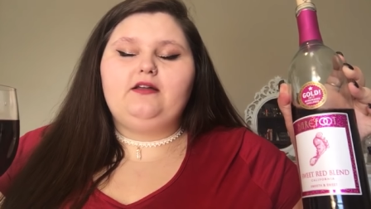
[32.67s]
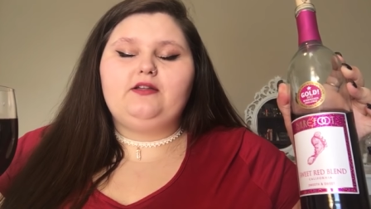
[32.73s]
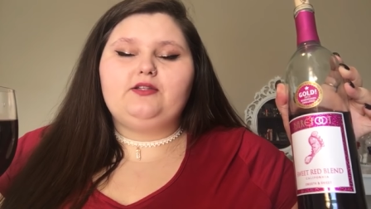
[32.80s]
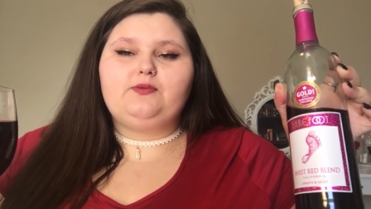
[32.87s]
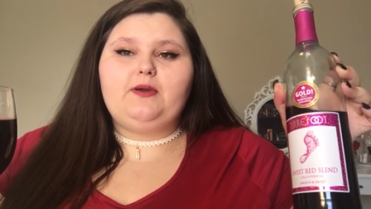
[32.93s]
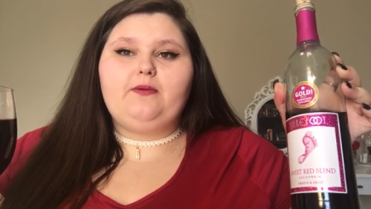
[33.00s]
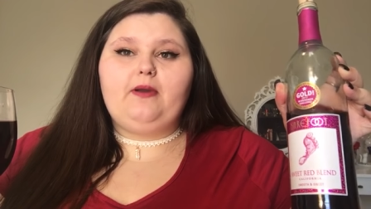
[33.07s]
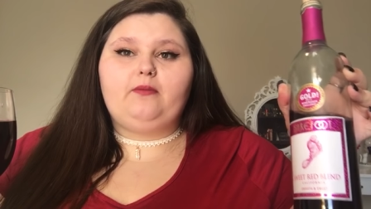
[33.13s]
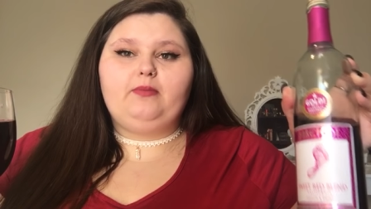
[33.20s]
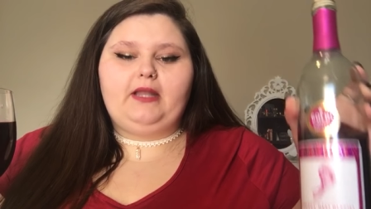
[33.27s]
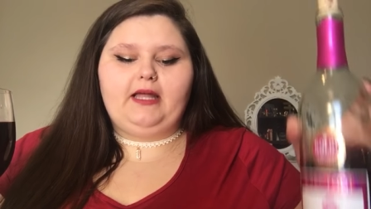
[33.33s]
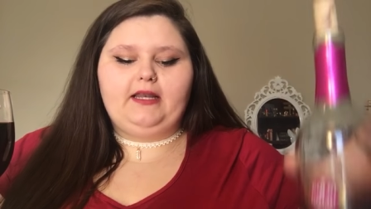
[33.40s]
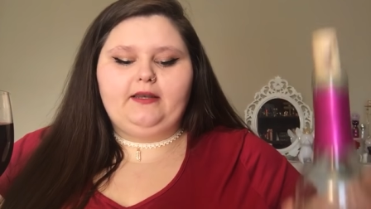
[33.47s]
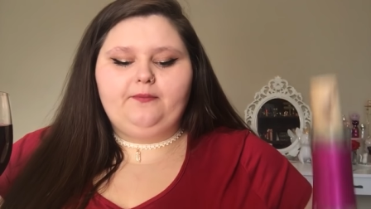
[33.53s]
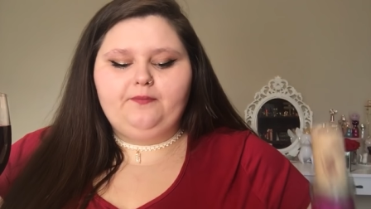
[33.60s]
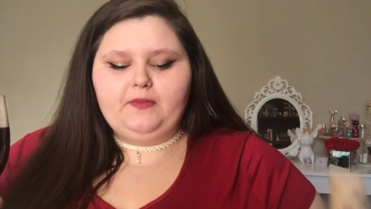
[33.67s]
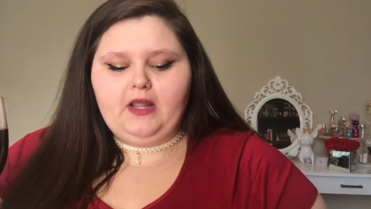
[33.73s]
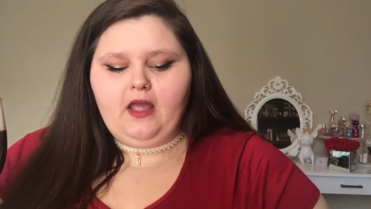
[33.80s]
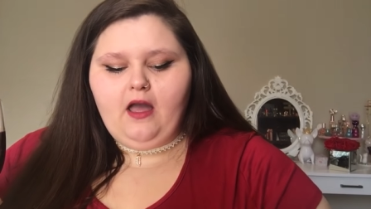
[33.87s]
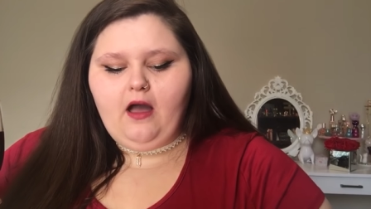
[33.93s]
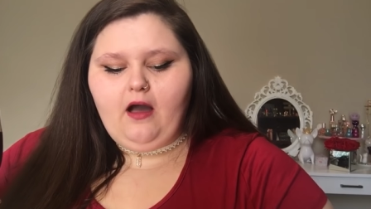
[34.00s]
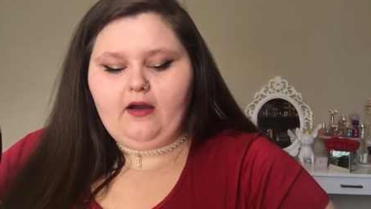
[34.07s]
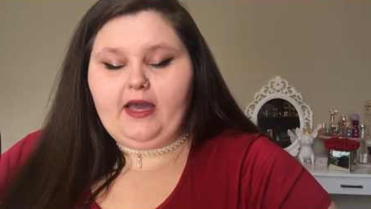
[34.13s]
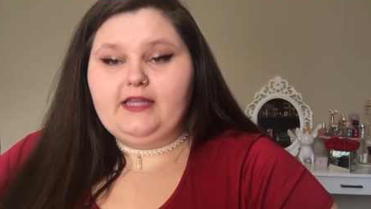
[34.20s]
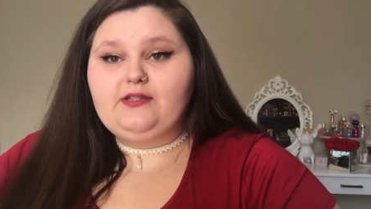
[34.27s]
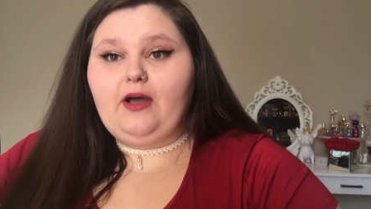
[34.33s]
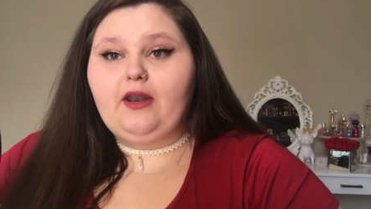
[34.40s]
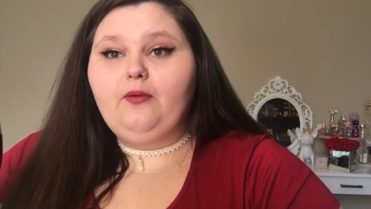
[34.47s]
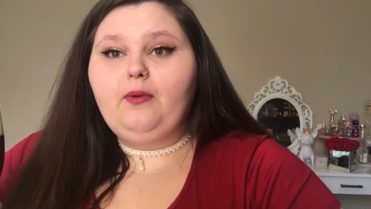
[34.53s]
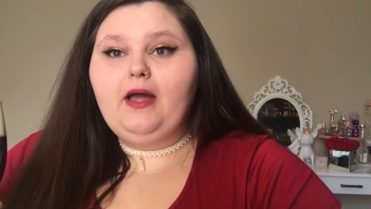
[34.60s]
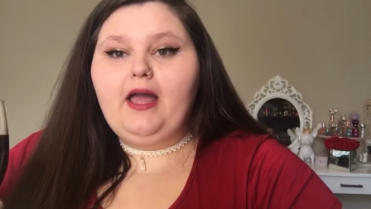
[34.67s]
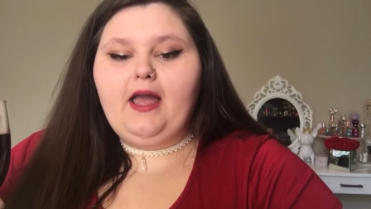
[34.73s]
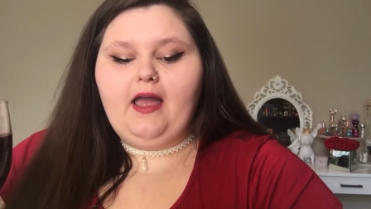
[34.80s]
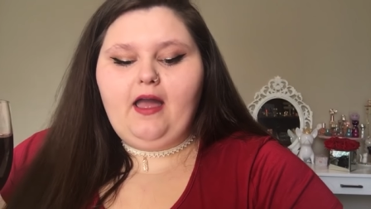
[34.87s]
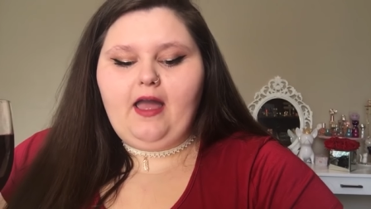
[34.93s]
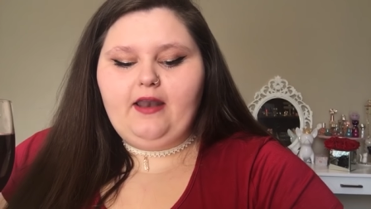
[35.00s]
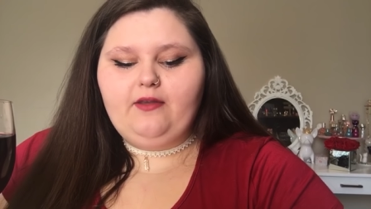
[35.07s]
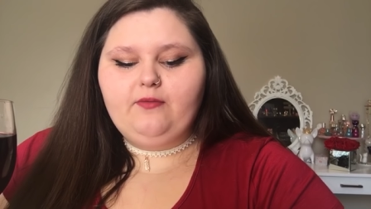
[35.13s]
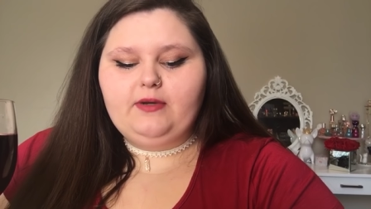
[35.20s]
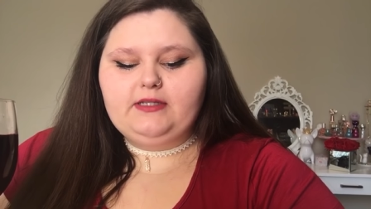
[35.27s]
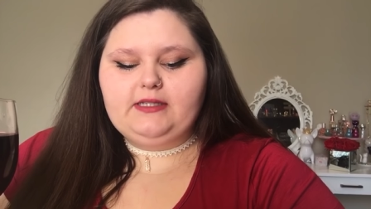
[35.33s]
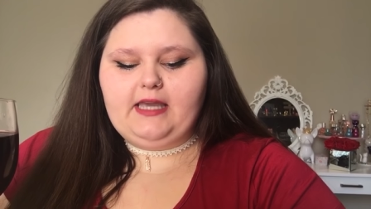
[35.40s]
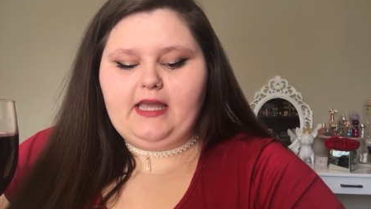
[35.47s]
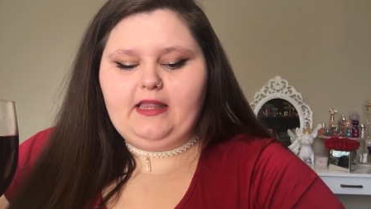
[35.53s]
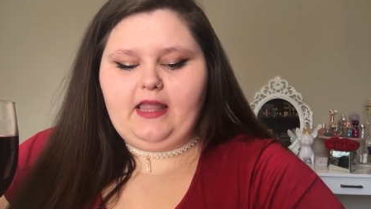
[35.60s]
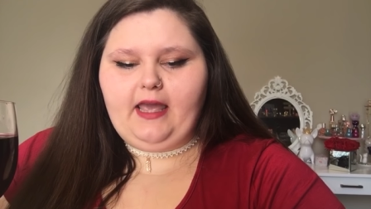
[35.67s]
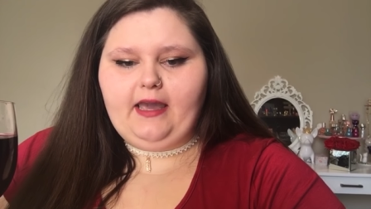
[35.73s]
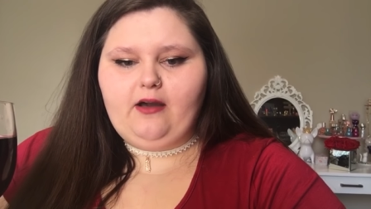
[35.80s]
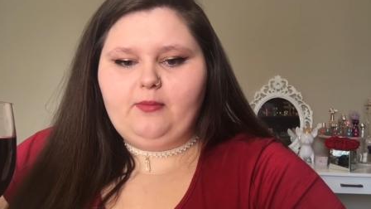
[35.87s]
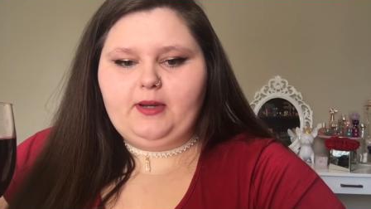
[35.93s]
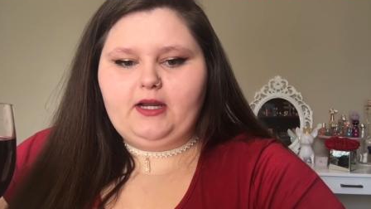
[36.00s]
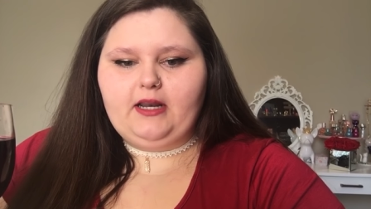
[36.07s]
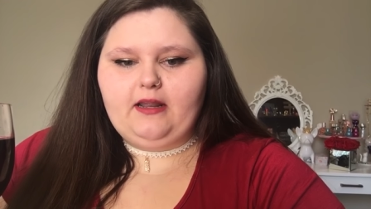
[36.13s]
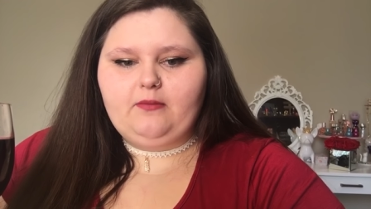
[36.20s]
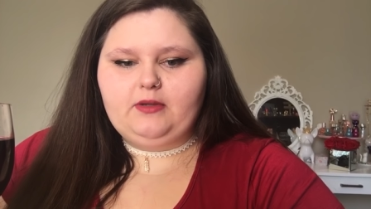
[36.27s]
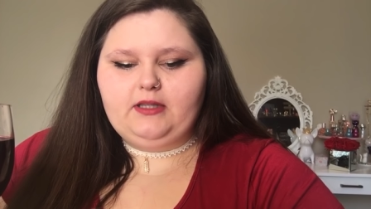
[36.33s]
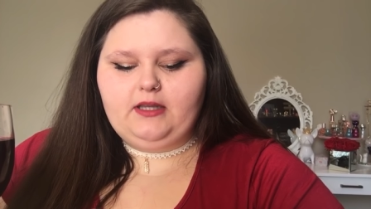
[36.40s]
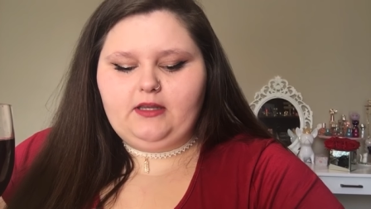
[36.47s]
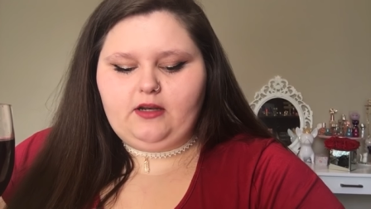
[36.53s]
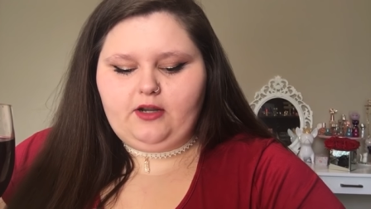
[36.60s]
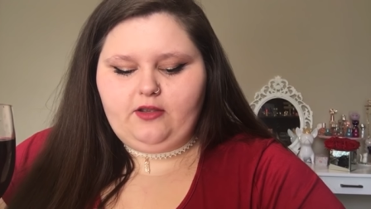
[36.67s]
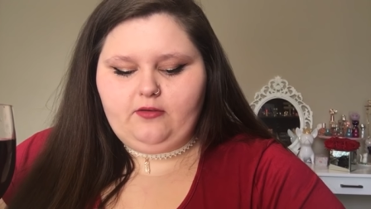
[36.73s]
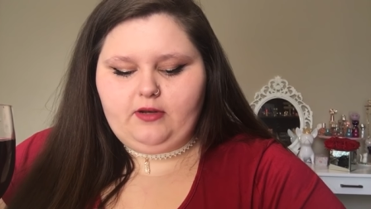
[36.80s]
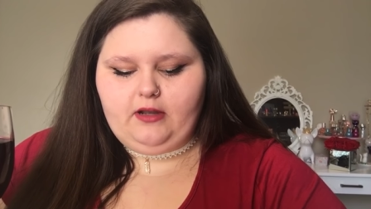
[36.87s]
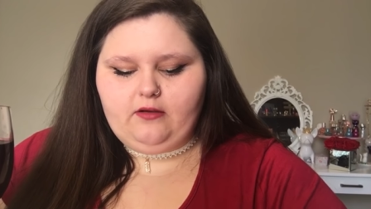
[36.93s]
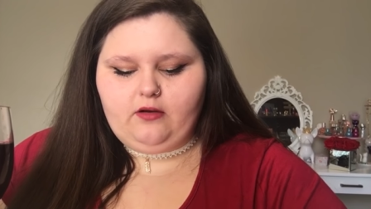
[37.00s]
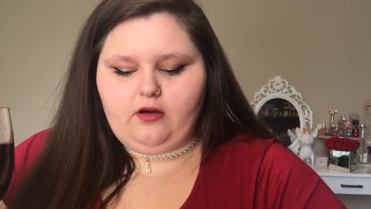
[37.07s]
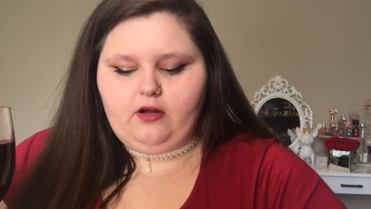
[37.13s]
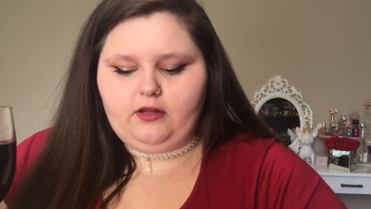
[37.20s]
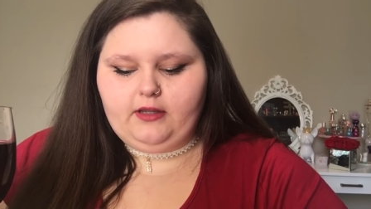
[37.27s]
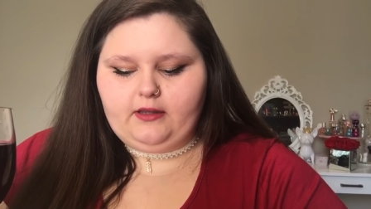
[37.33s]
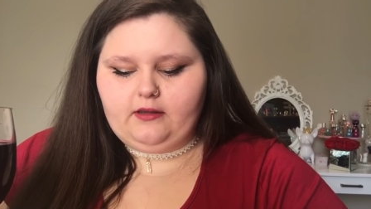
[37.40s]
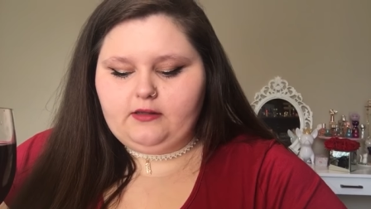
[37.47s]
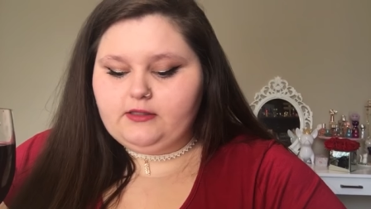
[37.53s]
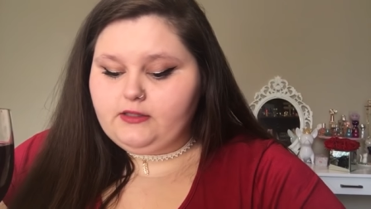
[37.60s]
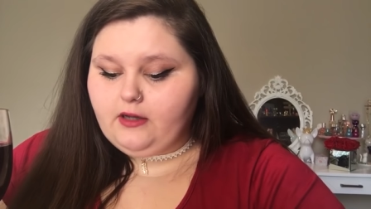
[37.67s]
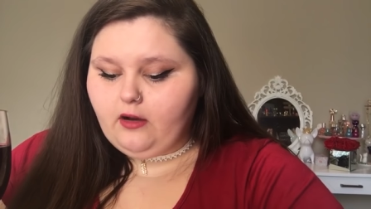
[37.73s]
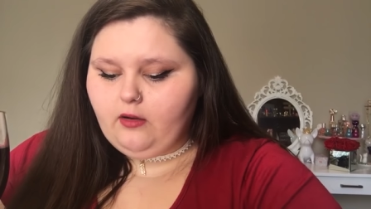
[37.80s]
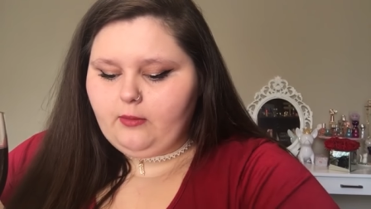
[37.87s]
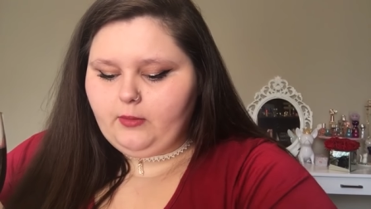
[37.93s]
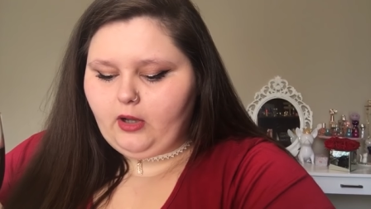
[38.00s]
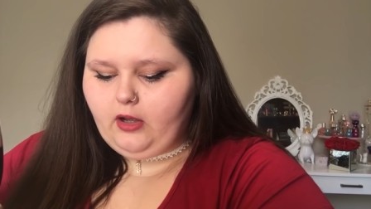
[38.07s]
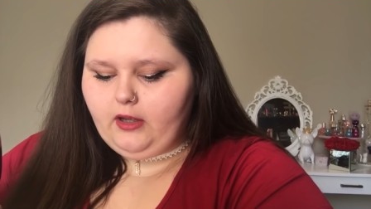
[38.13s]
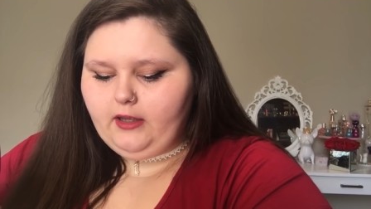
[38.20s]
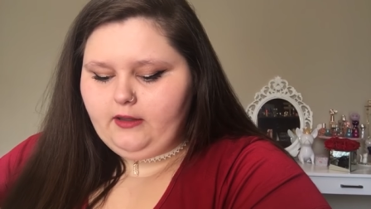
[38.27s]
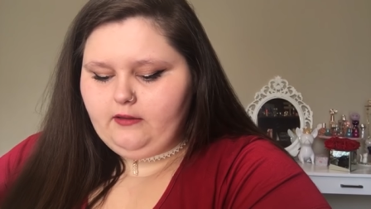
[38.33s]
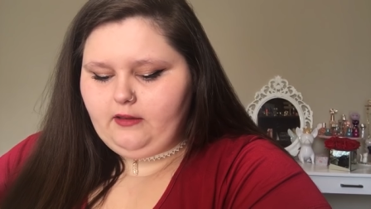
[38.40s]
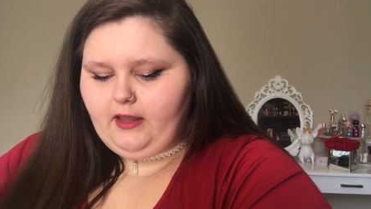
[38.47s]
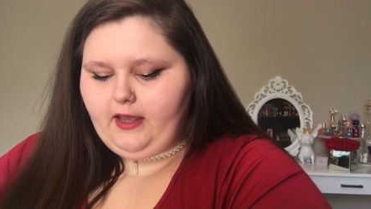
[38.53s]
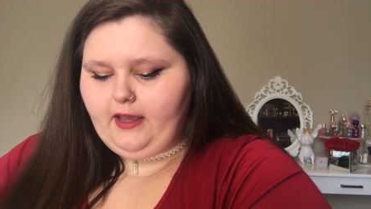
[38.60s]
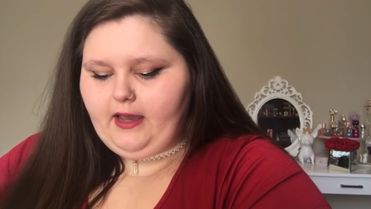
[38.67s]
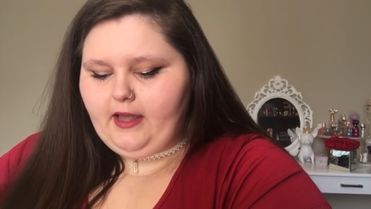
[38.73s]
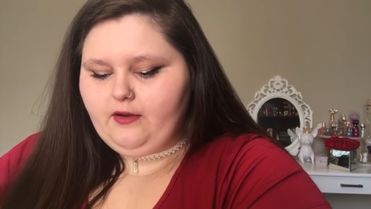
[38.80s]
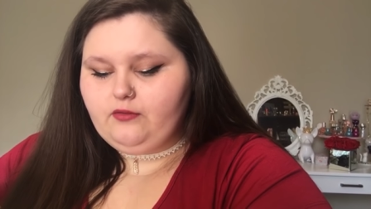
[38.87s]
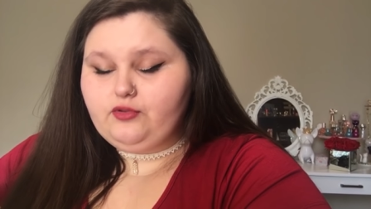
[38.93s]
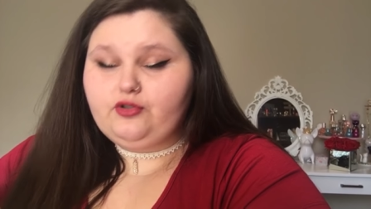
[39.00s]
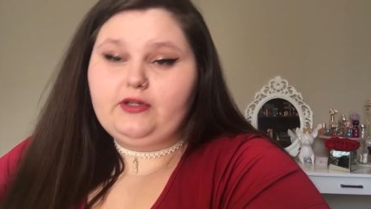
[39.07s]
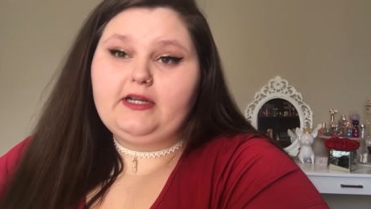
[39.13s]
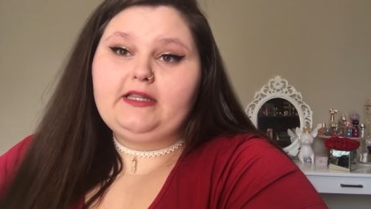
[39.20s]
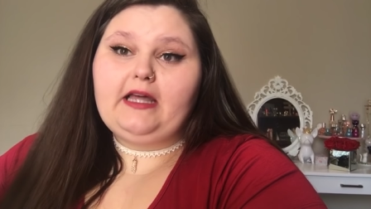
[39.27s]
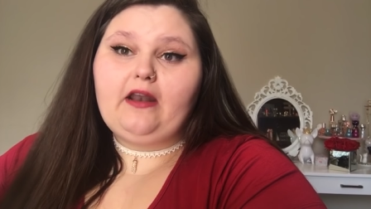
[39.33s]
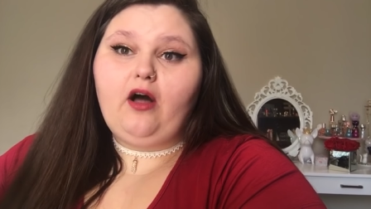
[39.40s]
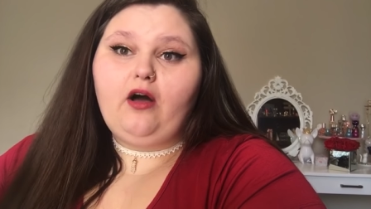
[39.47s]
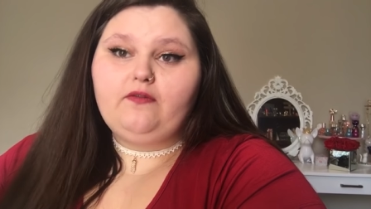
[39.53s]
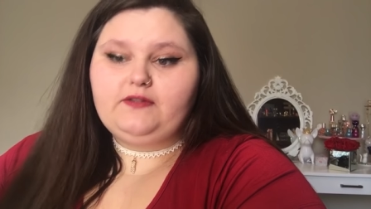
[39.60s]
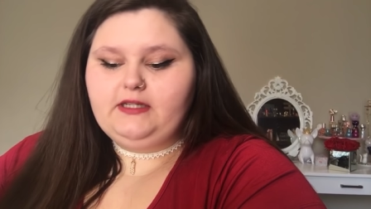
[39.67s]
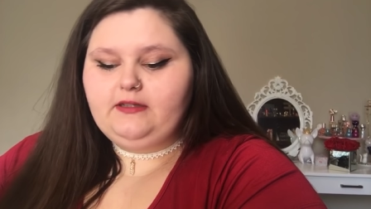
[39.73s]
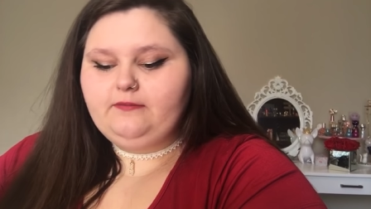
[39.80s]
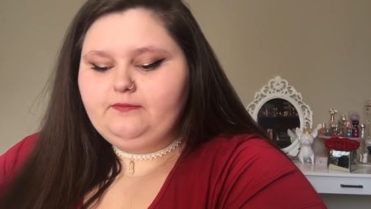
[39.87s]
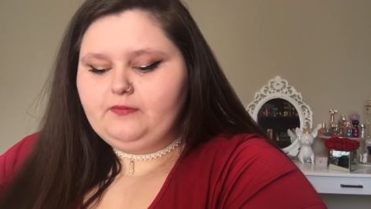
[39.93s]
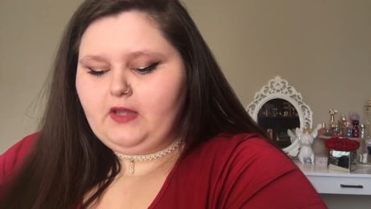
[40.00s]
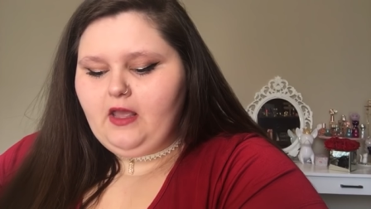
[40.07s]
Sweet Red Blend. Okay, so I don't want anyone to get like, oh my god, Amberlynn, are you an alcoholic? Because no, I'm not. Like, I don't drink that often.